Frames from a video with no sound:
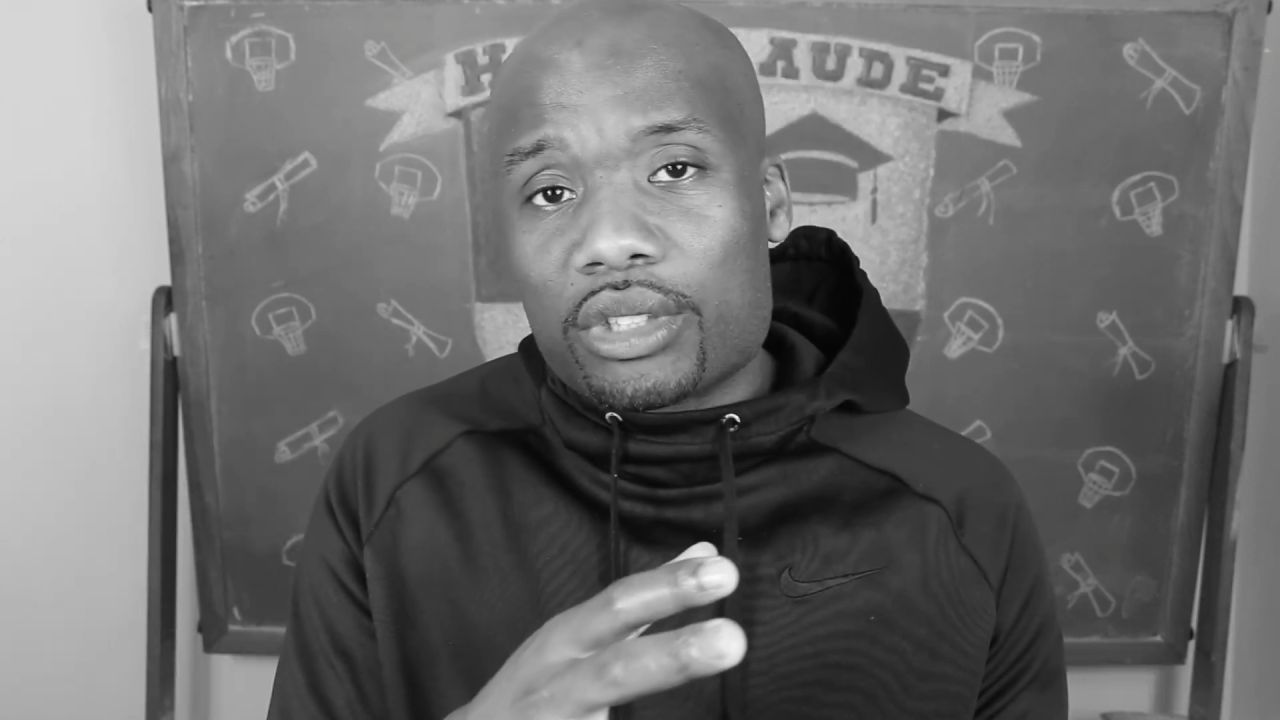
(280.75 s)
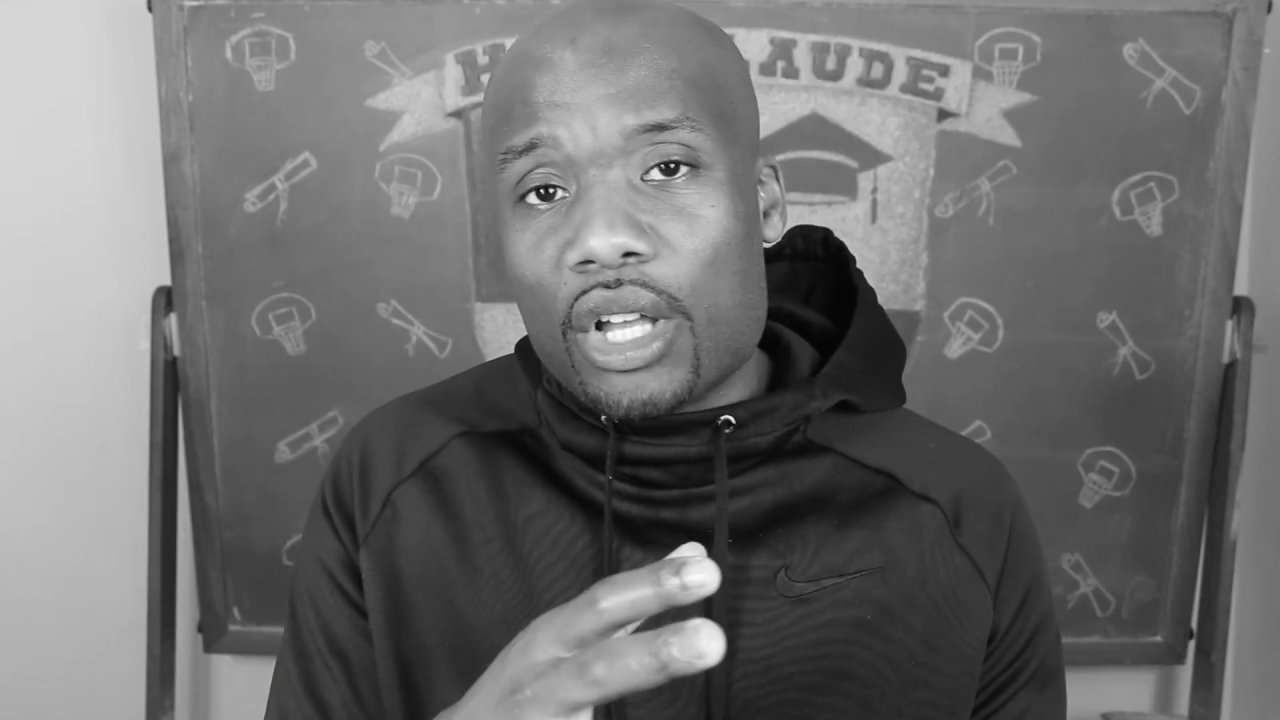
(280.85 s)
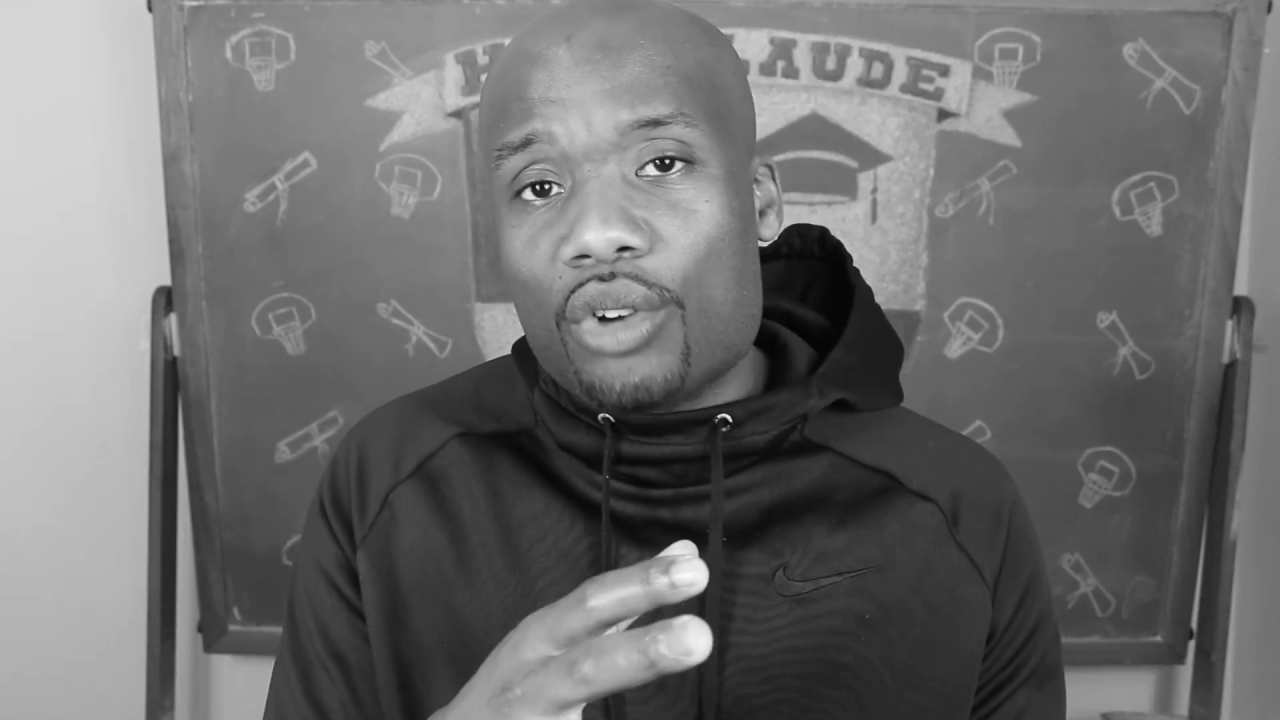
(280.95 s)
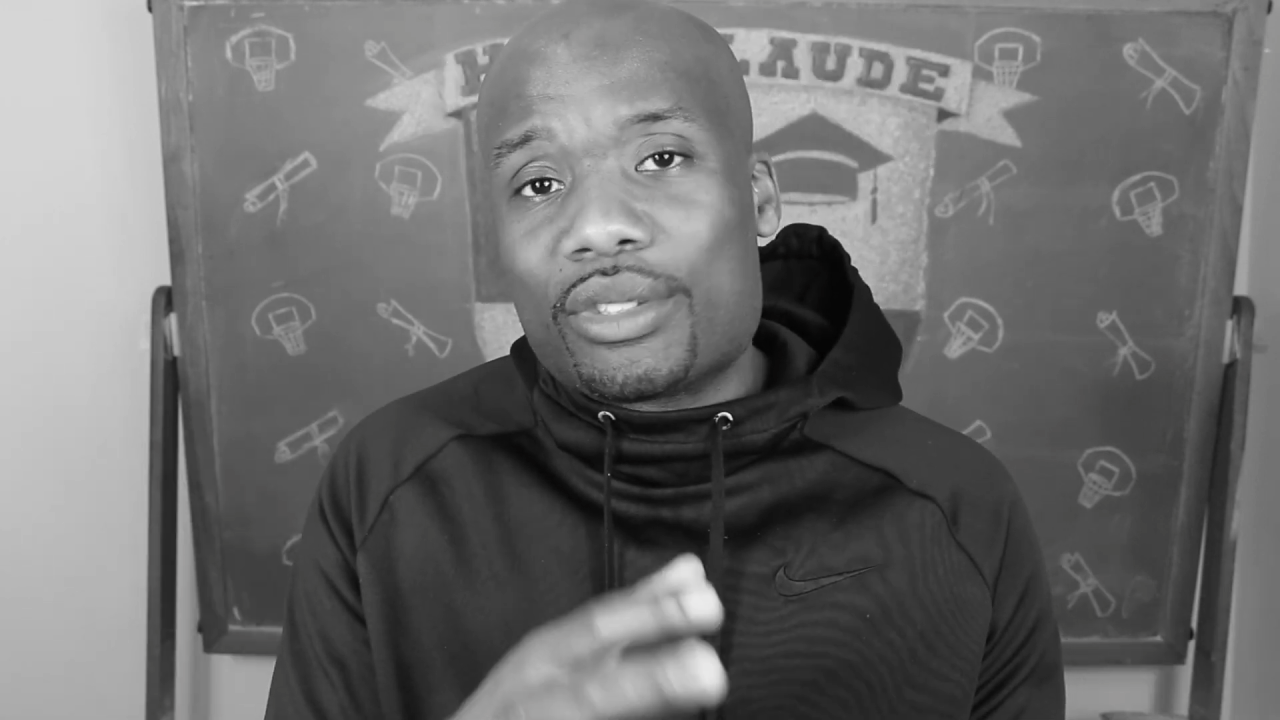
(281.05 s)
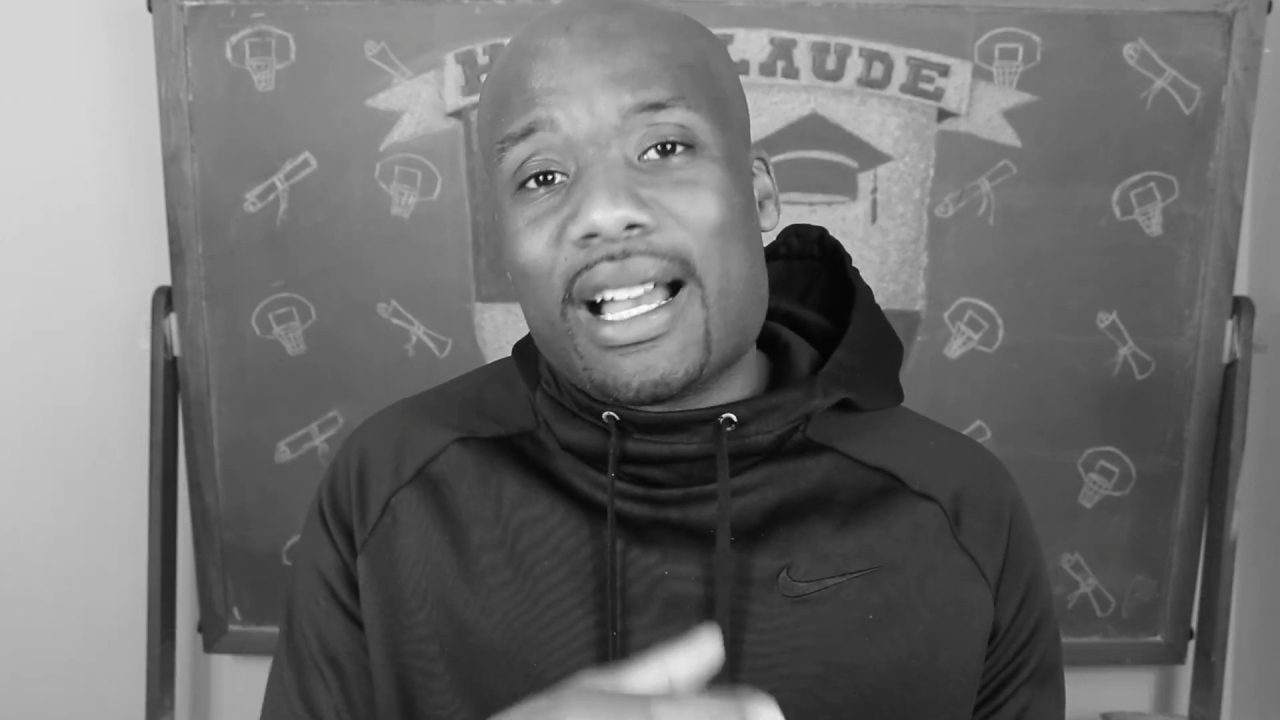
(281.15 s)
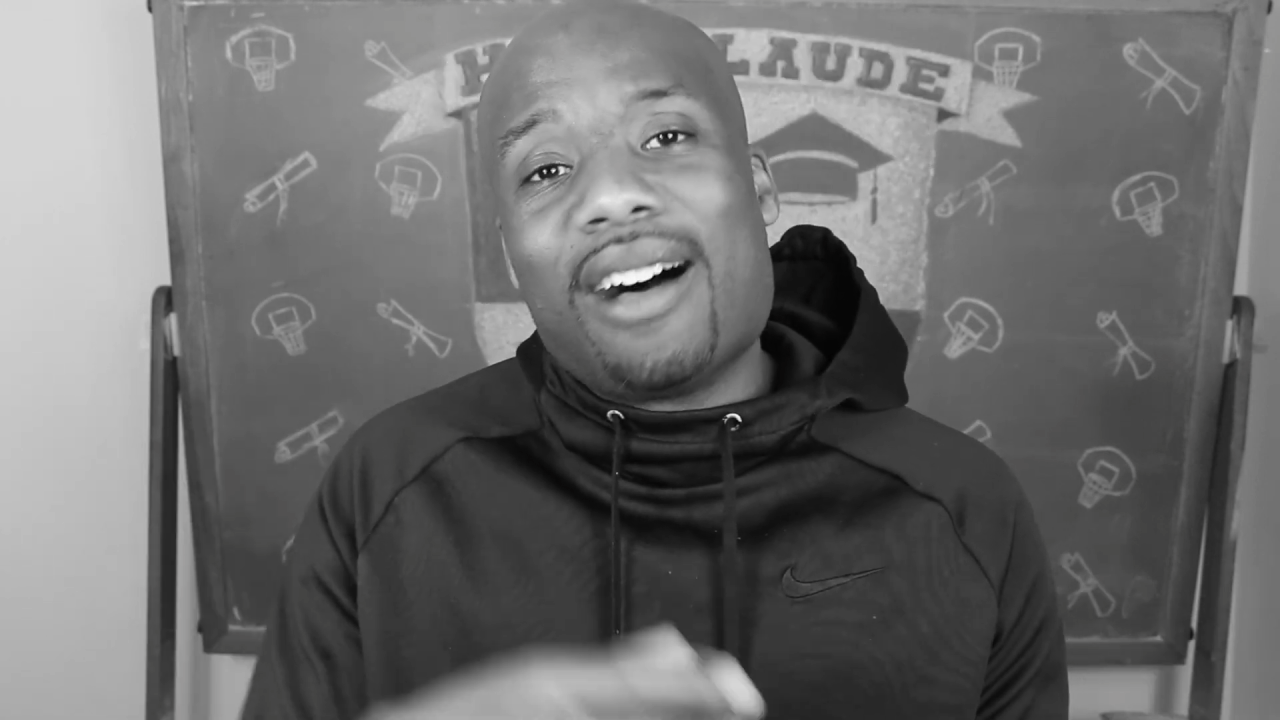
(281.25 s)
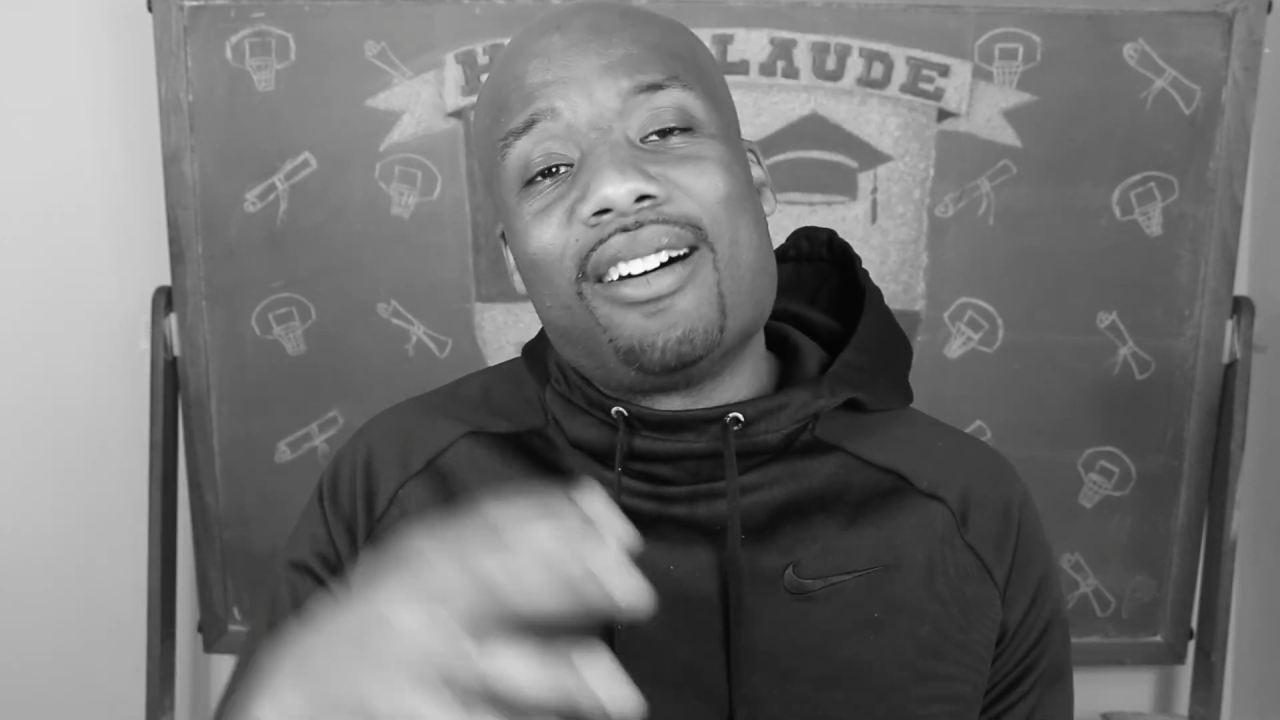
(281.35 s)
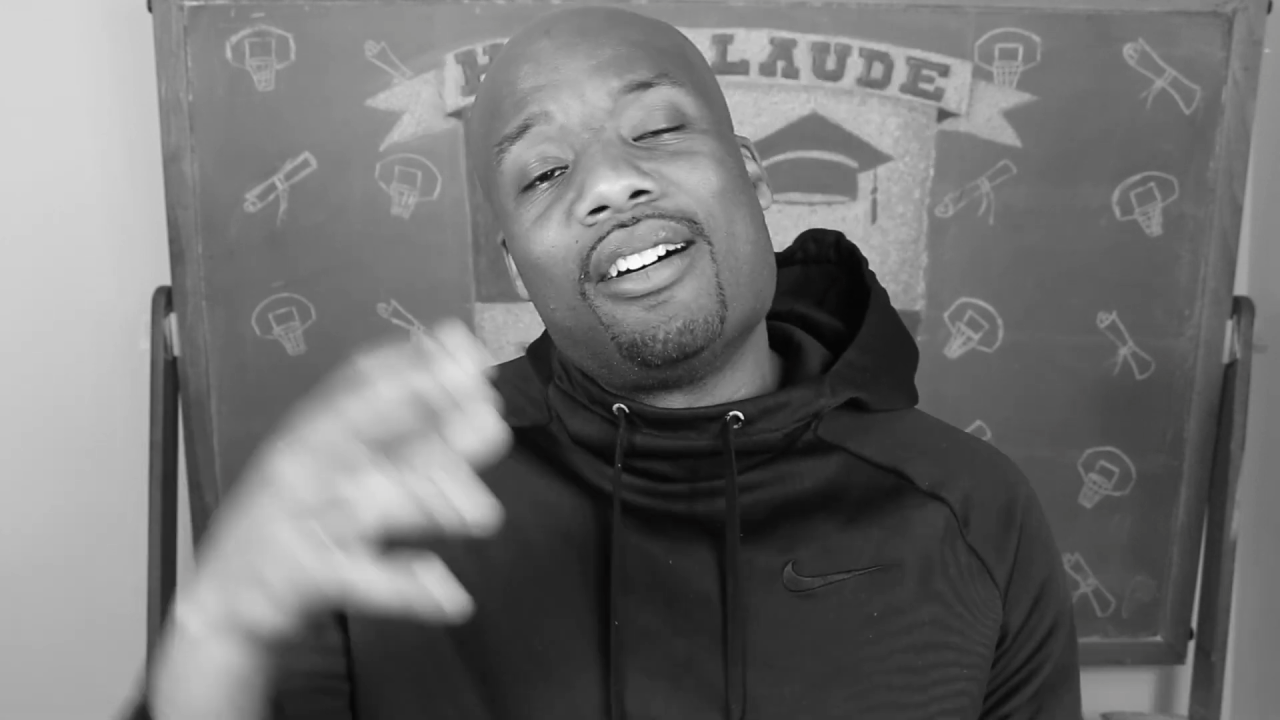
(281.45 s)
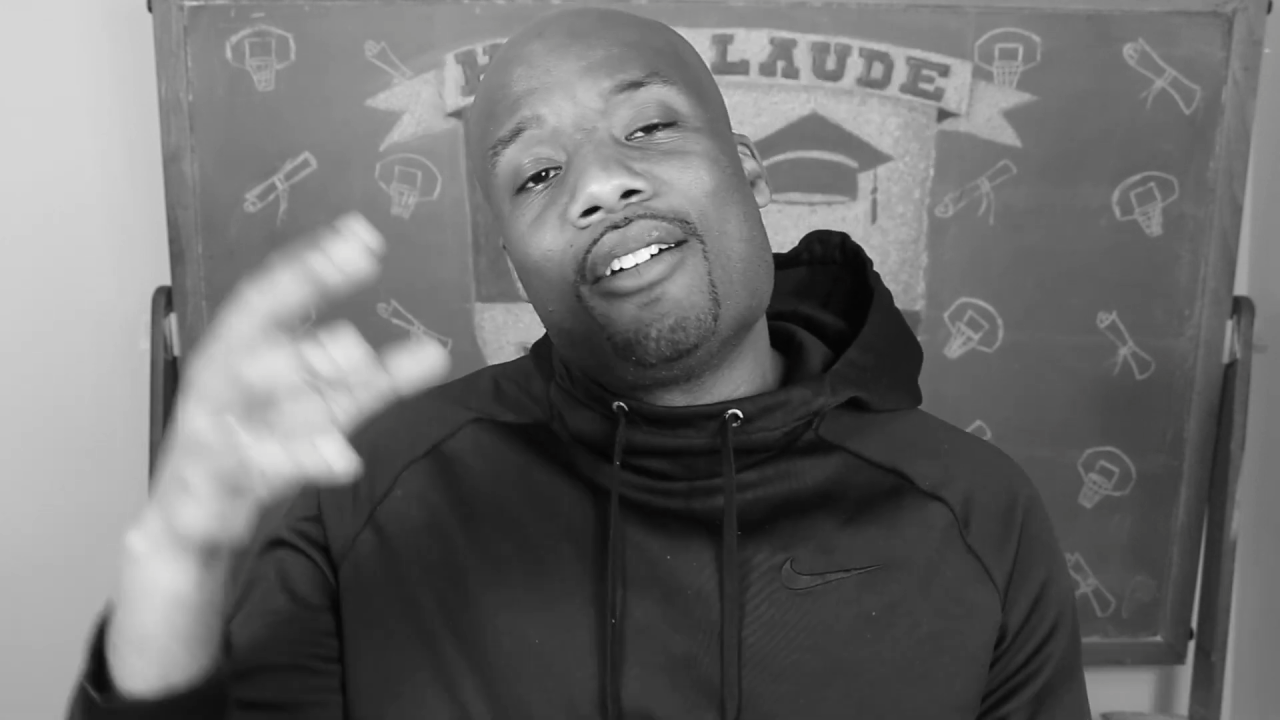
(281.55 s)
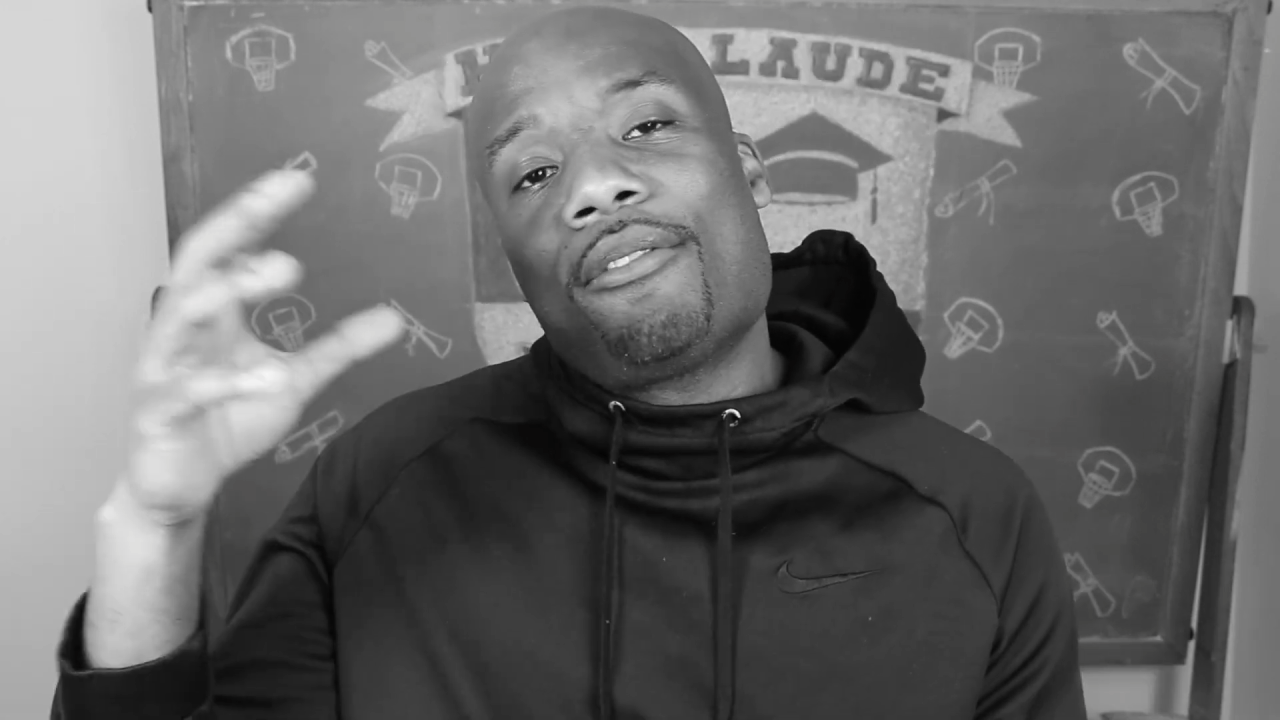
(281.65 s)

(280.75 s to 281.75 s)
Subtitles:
loans out